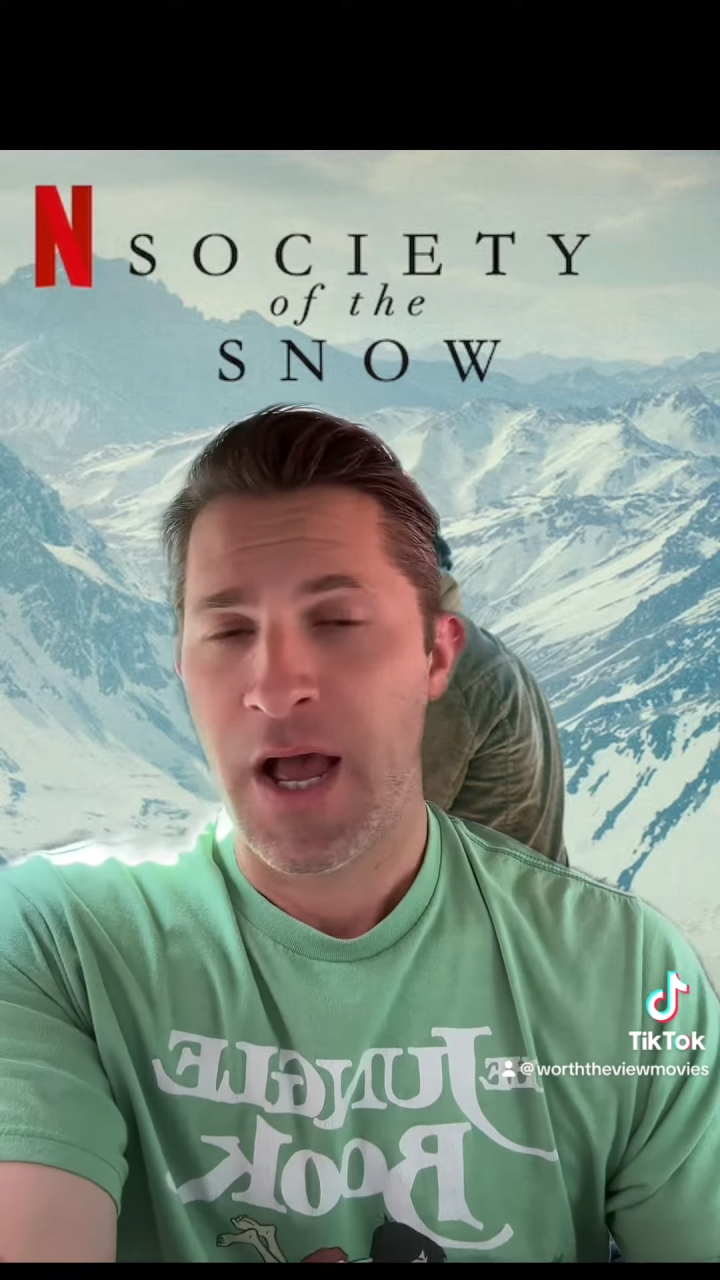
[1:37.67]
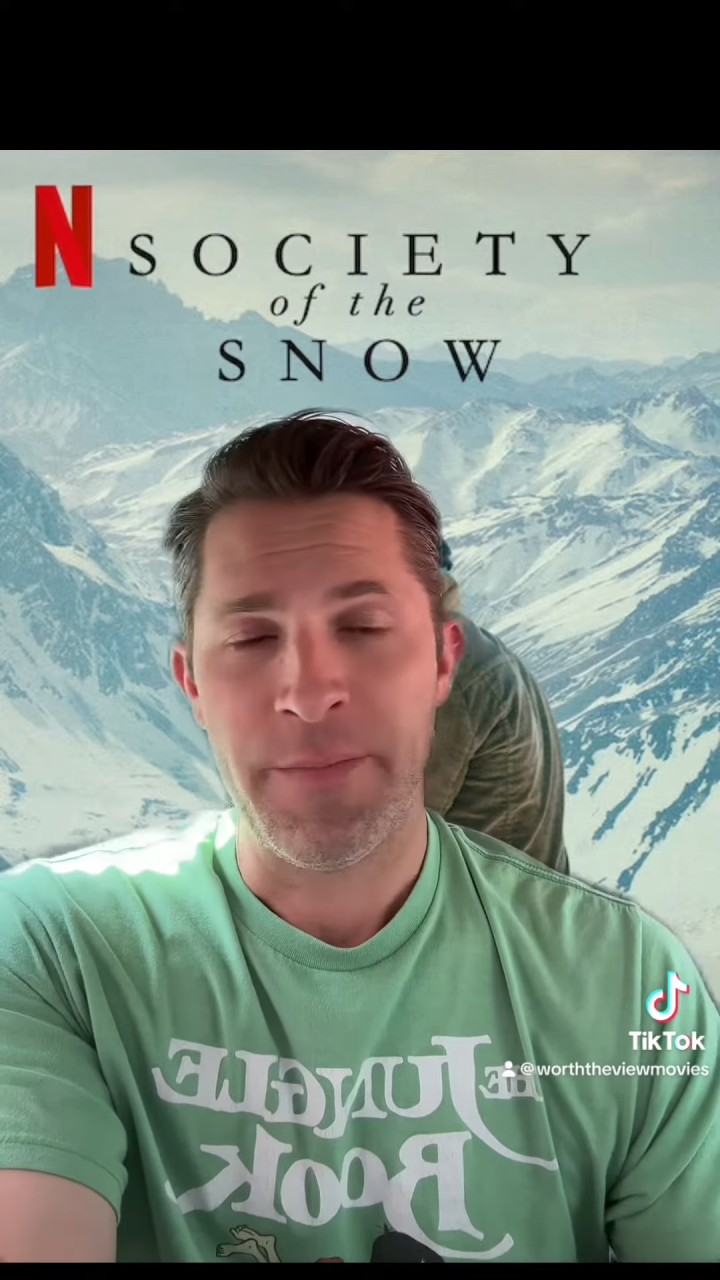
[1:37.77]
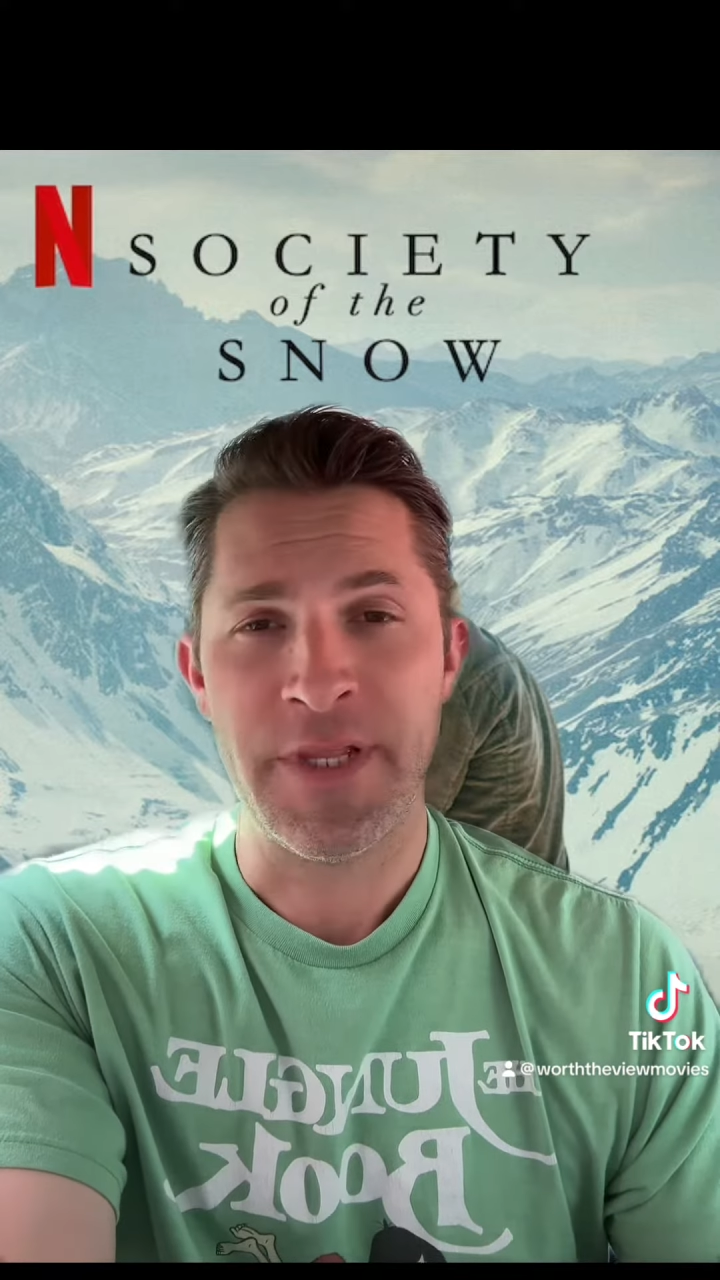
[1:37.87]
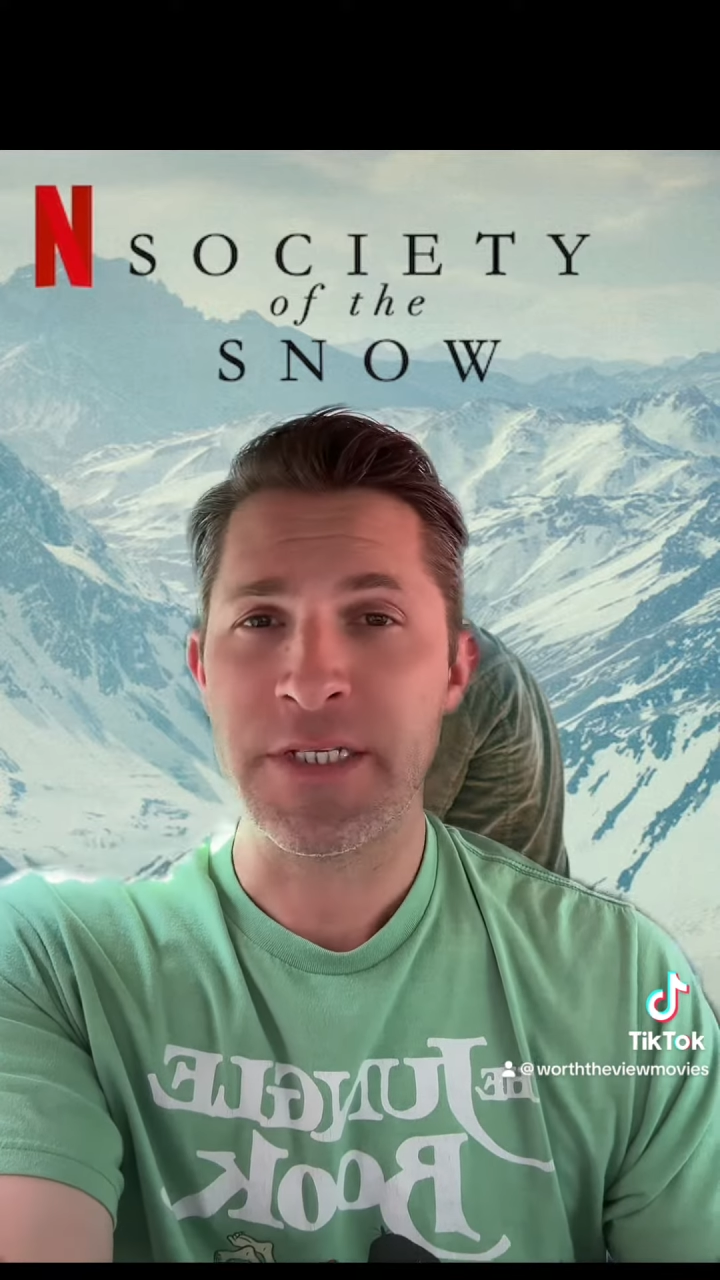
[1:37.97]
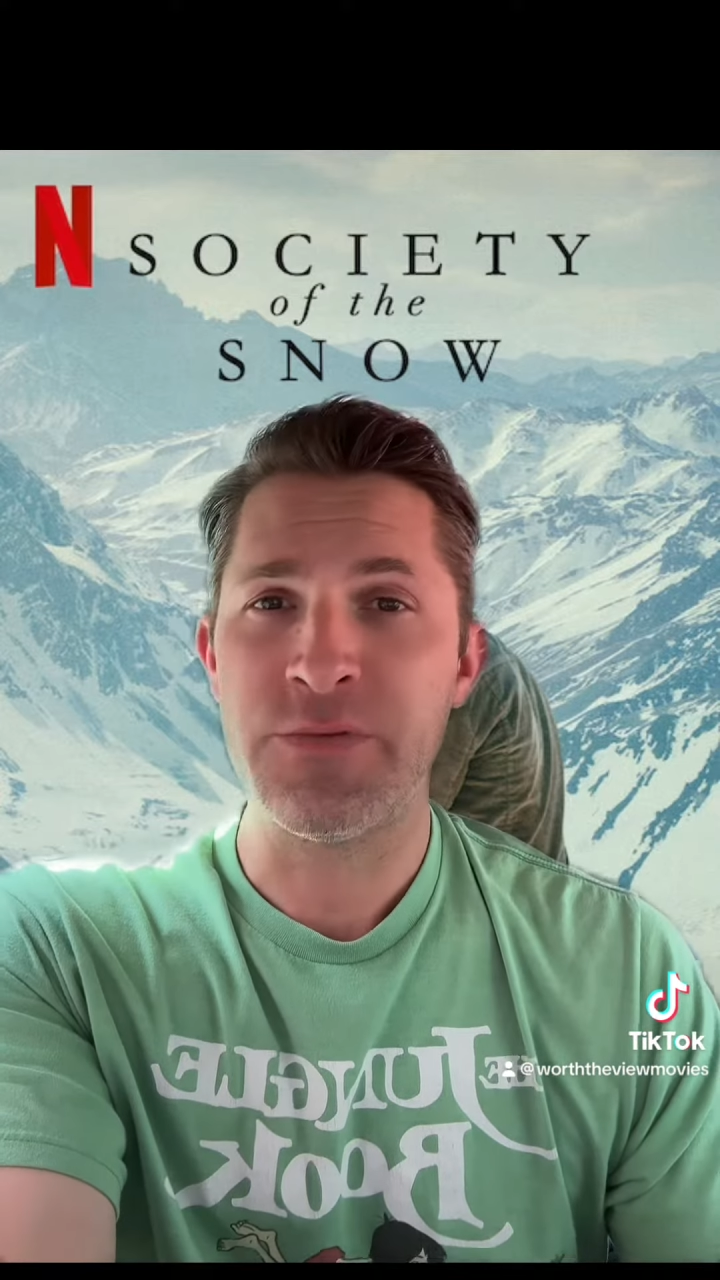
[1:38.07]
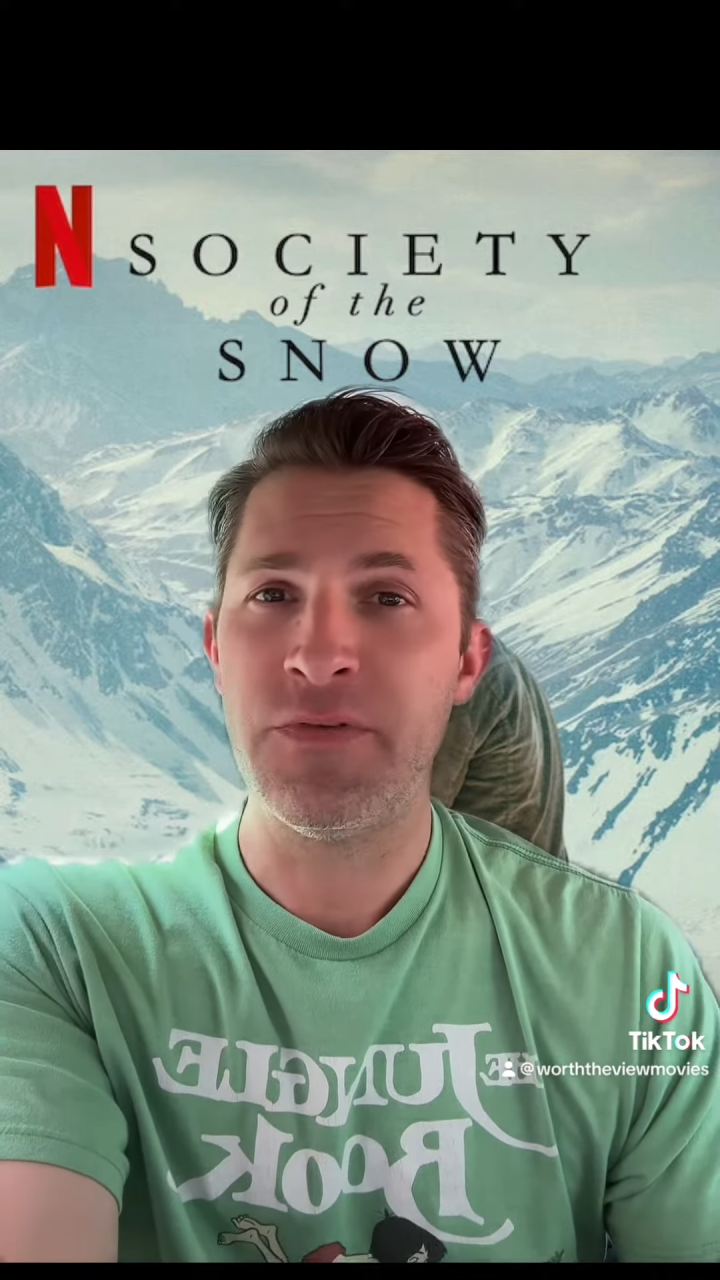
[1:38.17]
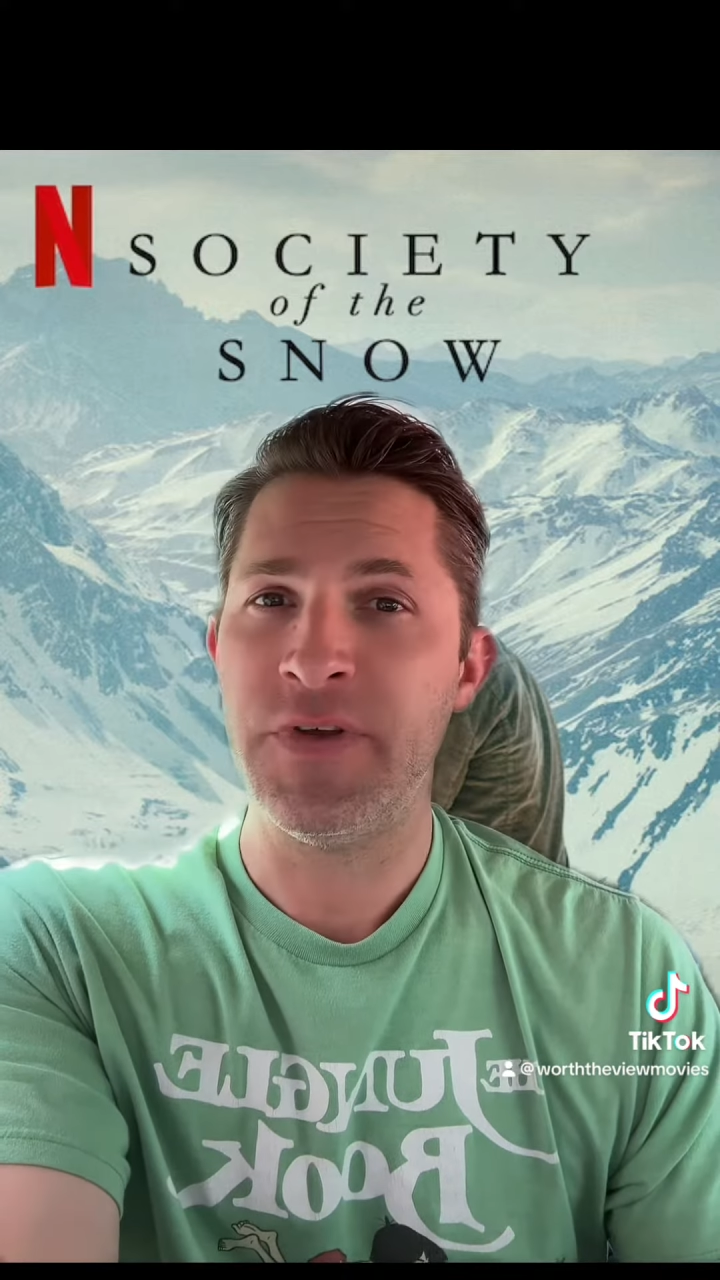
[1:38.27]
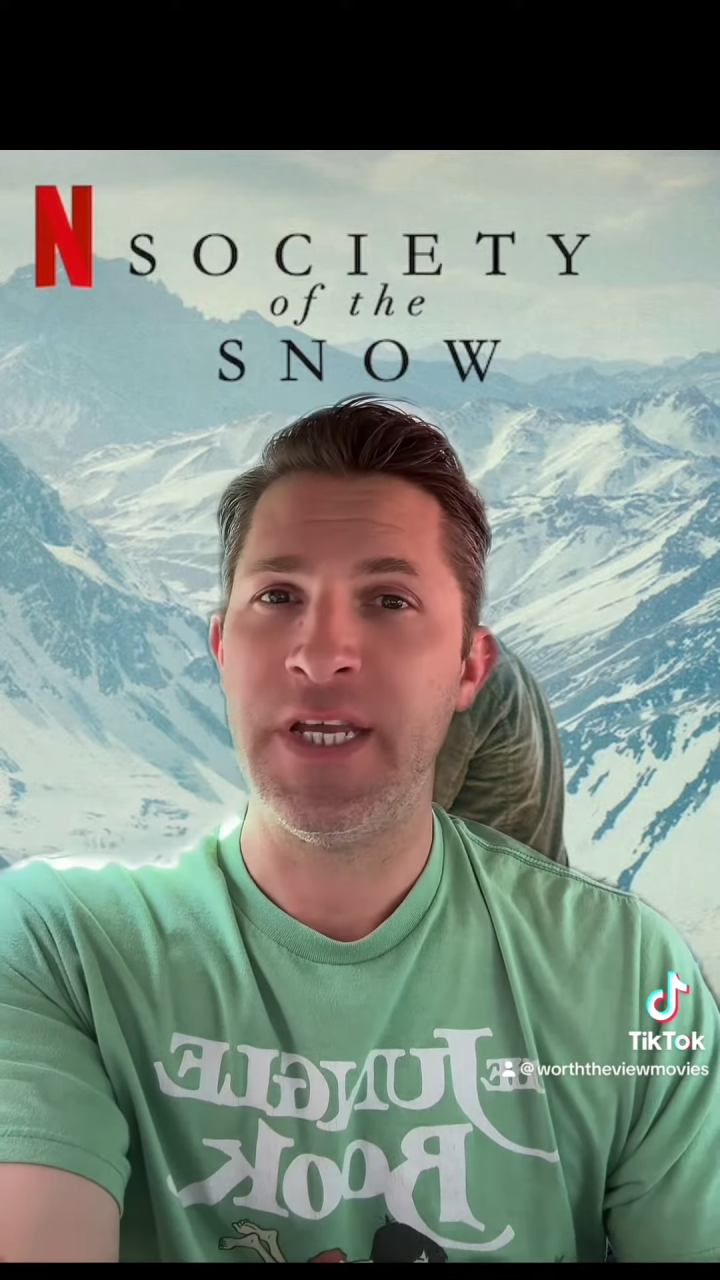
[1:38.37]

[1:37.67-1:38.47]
This movie